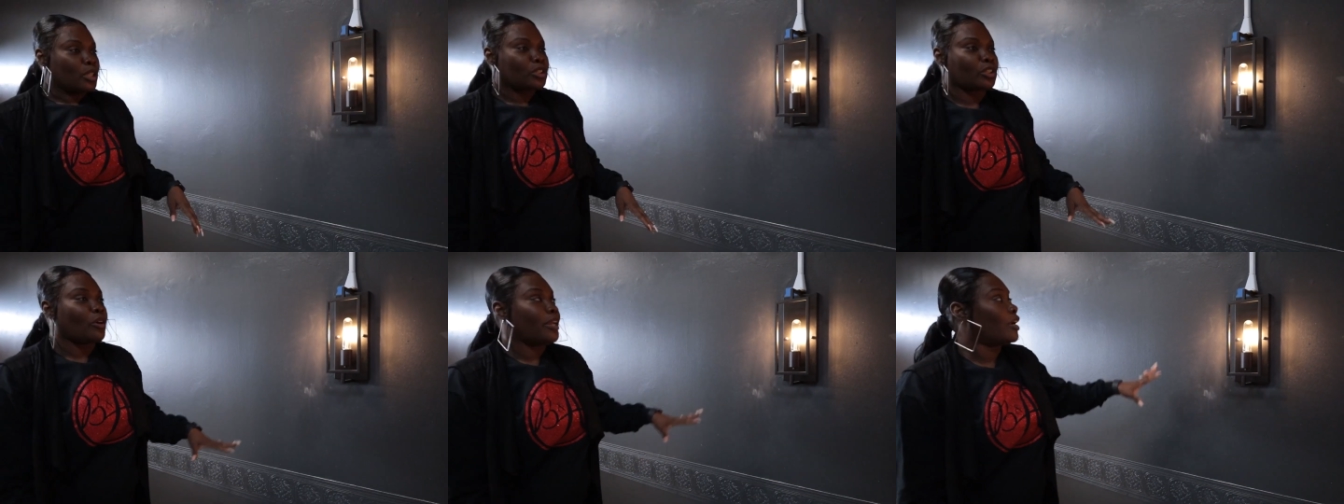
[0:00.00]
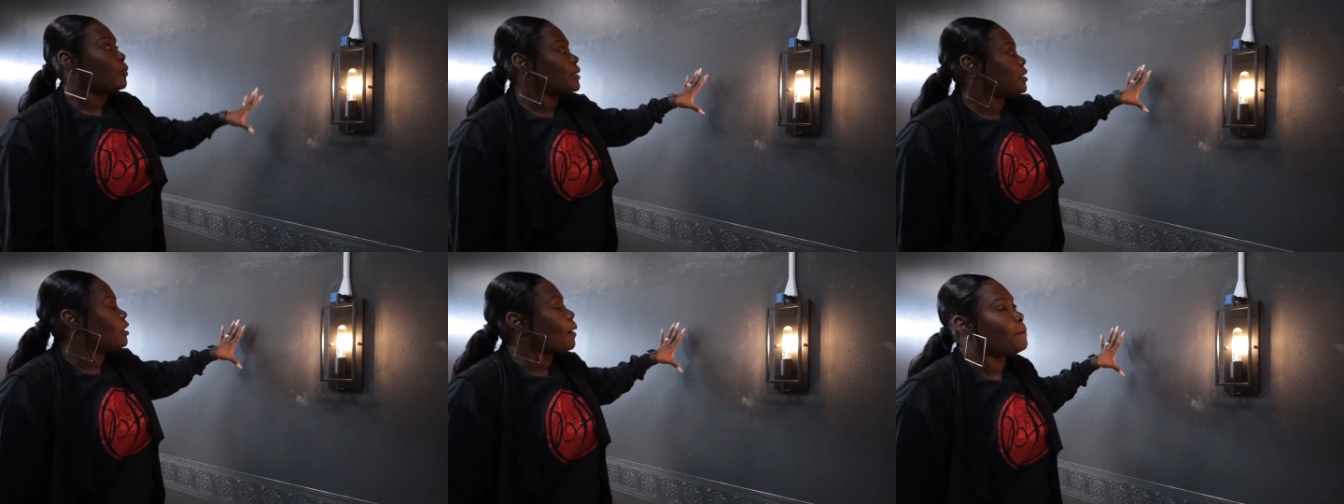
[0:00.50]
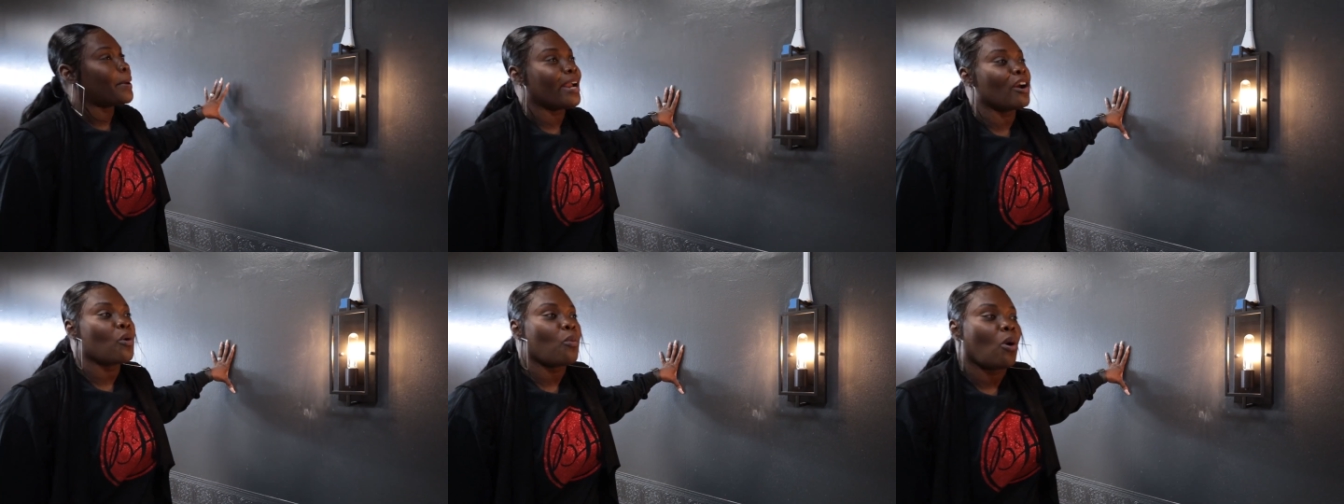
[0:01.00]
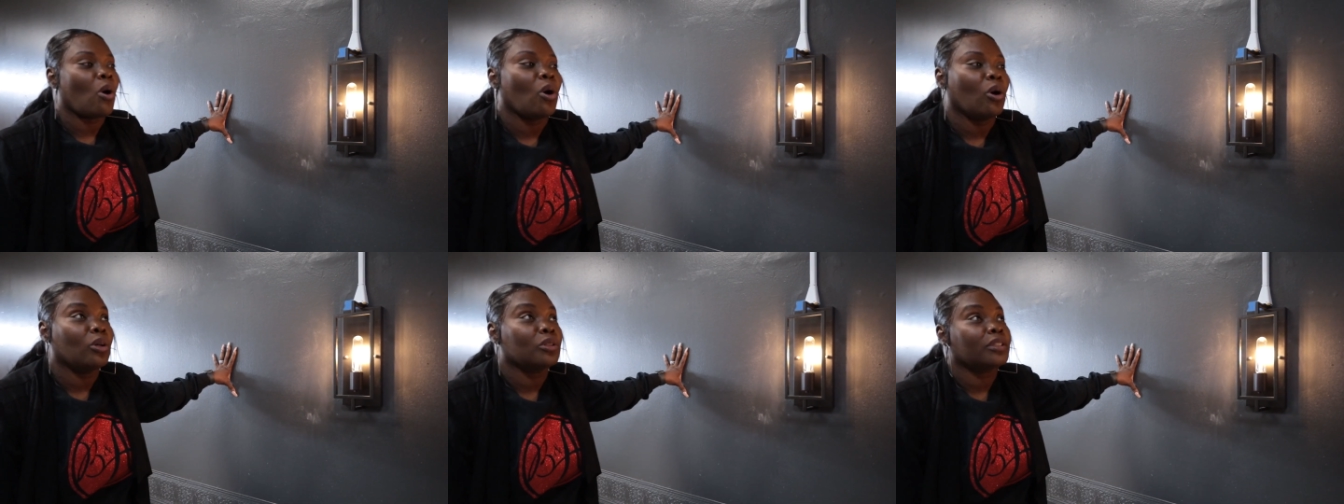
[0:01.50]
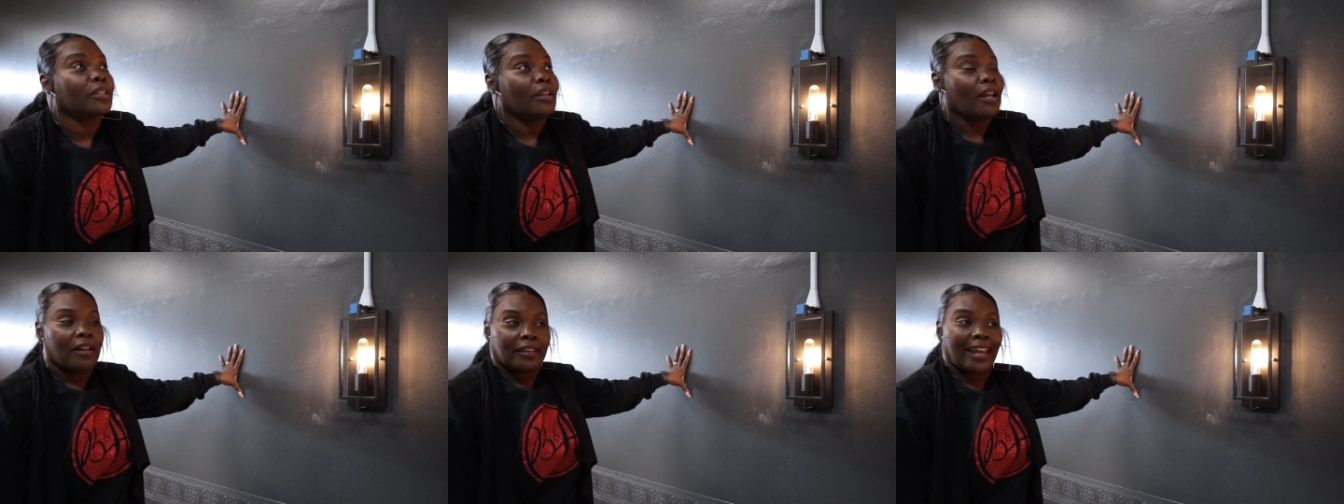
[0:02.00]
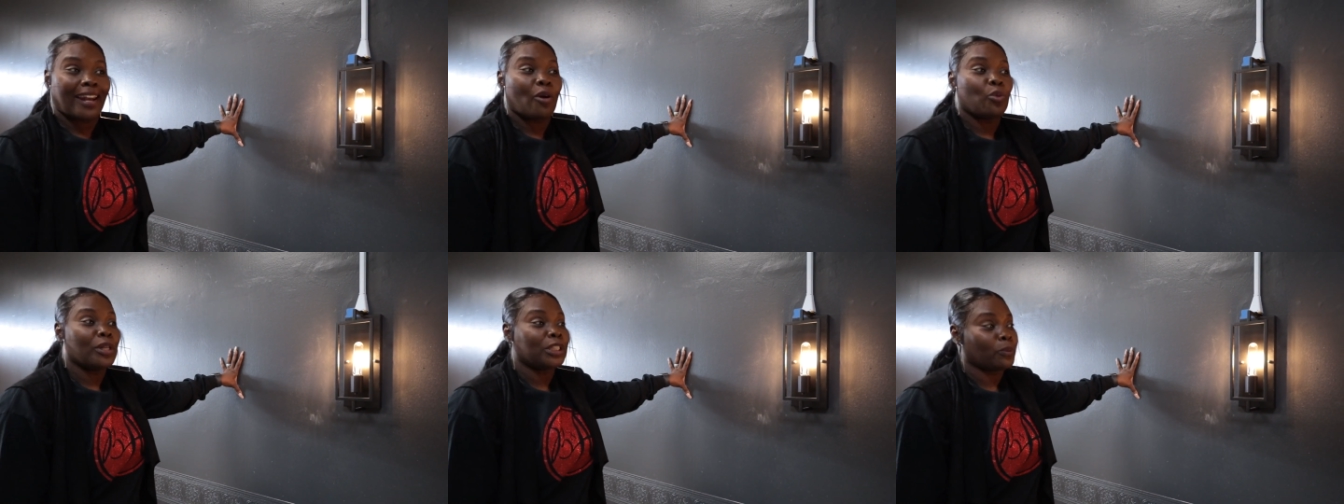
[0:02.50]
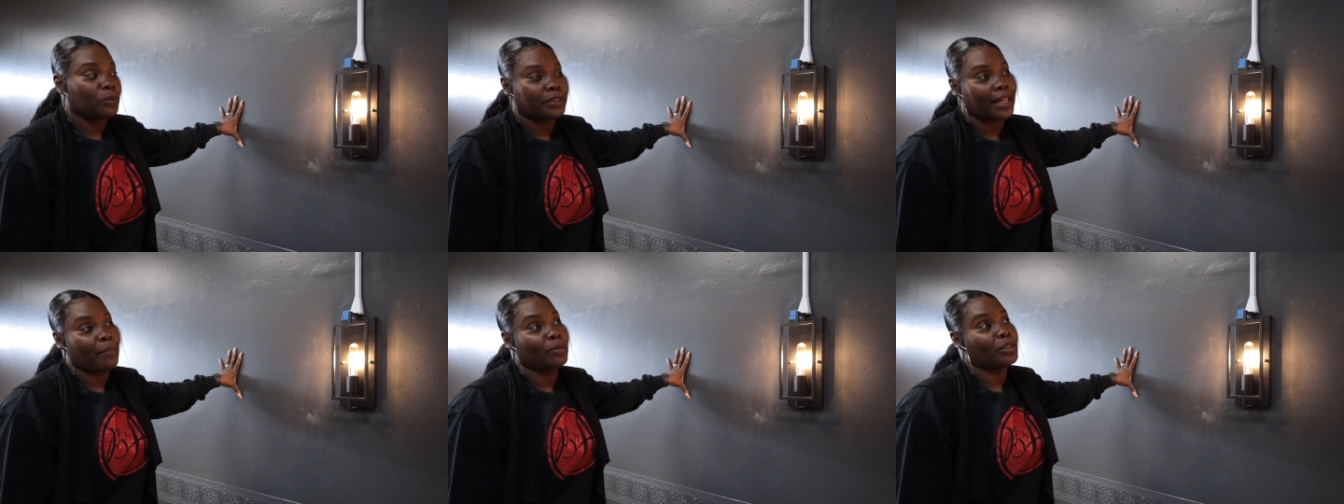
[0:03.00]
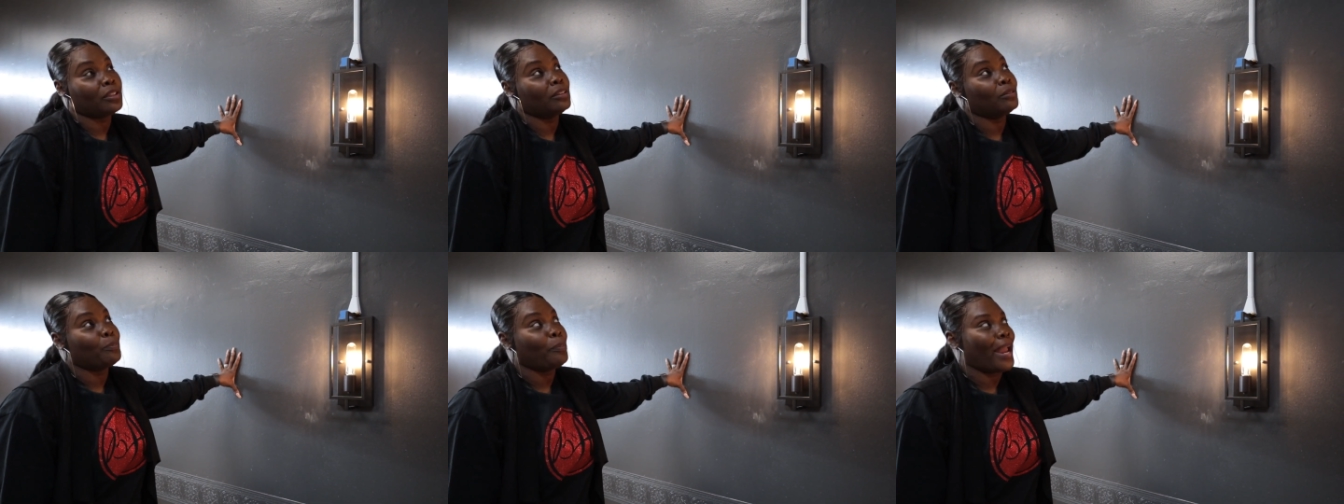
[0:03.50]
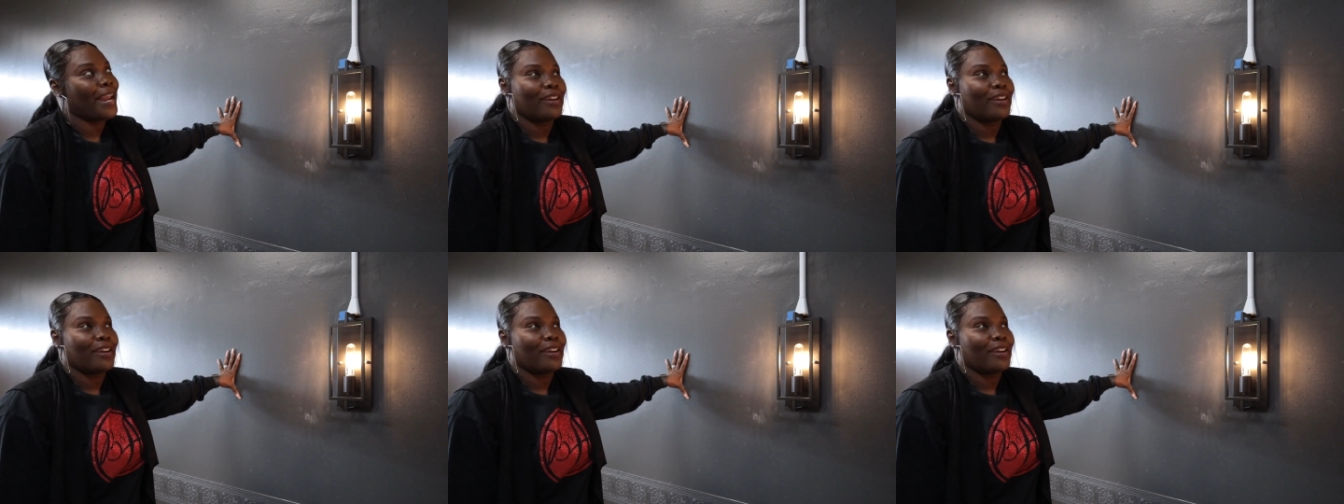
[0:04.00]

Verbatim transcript: to take pictures everywhere, right? So that's what this is. I don't care what